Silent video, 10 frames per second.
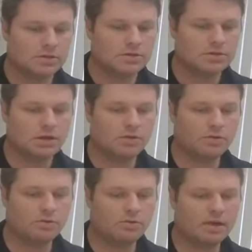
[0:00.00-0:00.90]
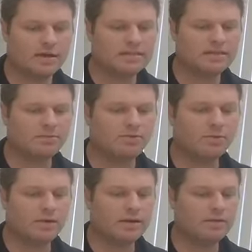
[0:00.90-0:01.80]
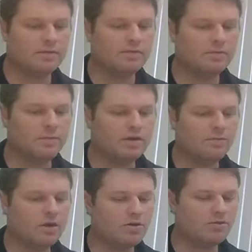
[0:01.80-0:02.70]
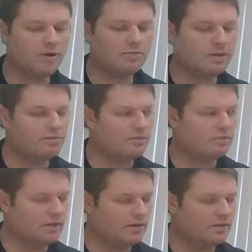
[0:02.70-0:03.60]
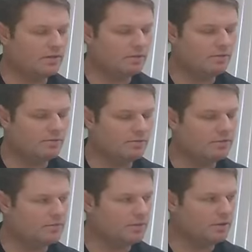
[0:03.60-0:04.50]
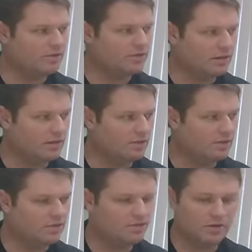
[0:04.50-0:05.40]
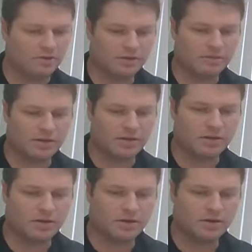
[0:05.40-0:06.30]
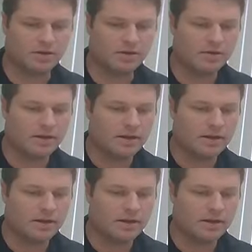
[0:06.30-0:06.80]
So, like I said before, the medical model framed the disability as an illness, something that needed a cure.